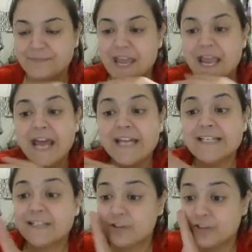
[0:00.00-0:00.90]

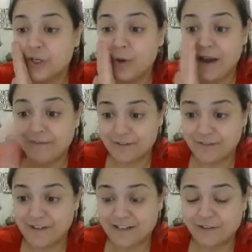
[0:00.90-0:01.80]
And there's no after the
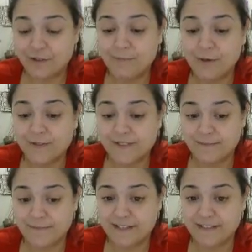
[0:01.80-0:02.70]
fact. So don't post
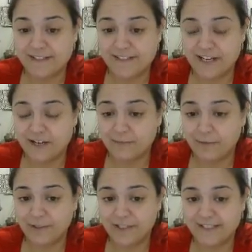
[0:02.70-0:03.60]
something that's
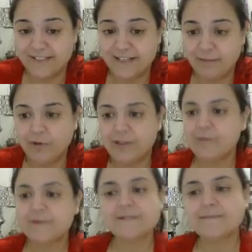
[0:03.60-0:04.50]
terrible and then say, well, that
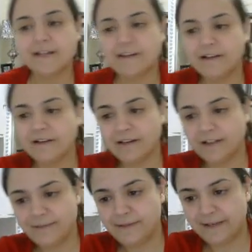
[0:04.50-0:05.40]
wasn't going
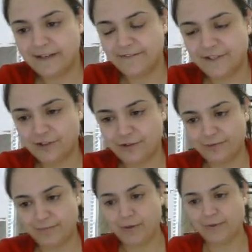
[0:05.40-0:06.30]
to be my
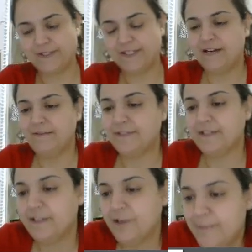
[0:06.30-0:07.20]
official post. I was
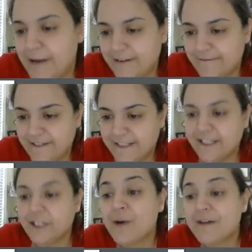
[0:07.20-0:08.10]
going to go back and fix
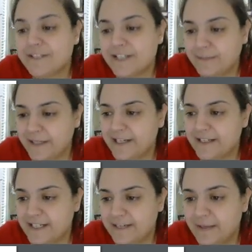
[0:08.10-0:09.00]
it. You have to tell me ahead of
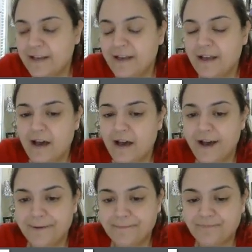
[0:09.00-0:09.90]
time.
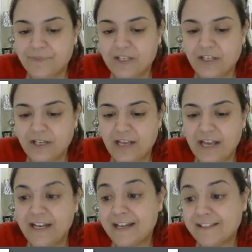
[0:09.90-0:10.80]
And
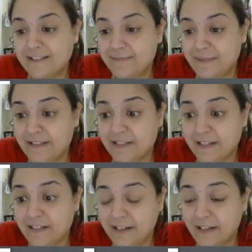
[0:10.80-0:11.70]
it has to be
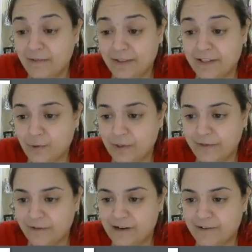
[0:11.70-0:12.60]
done within
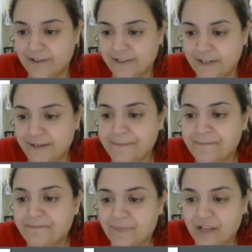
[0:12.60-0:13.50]
24 hours
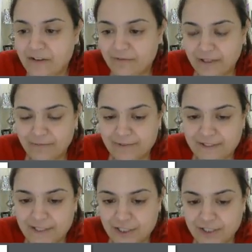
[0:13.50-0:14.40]
of when it was
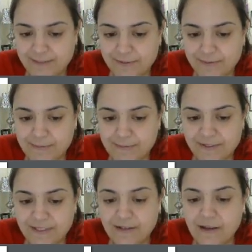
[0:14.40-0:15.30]
initially supposed to be
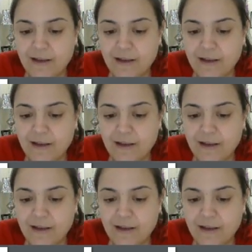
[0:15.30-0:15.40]
posted.